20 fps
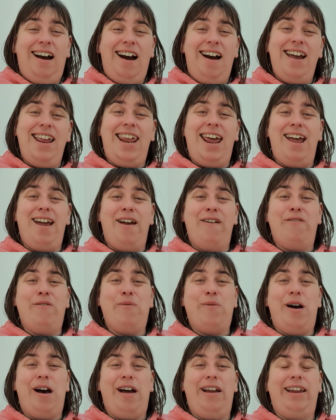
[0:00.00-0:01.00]
Hi there
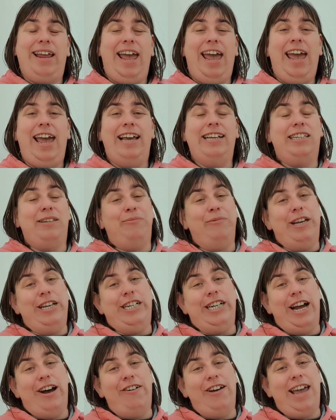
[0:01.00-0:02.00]
everyone, it's
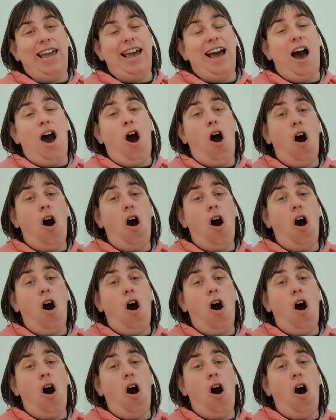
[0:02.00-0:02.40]
Michelle here.